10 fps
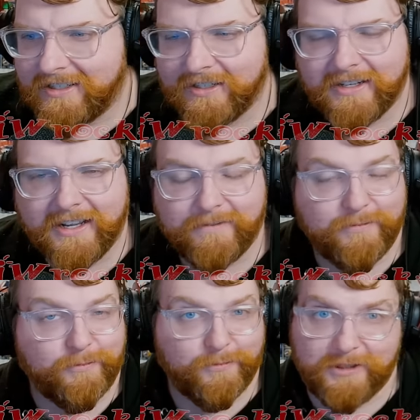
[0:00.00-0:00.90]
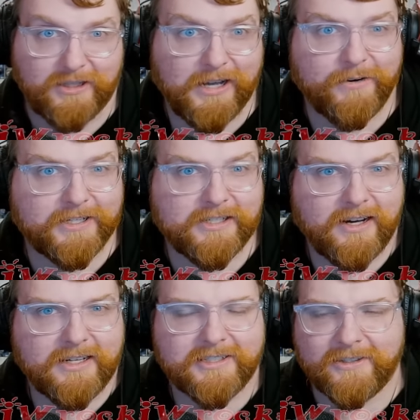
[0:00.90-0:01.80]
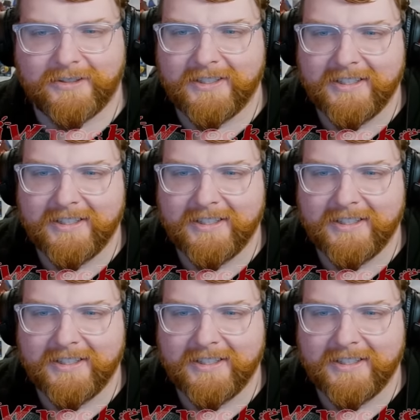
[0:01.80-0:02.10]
and with loud exhaust. So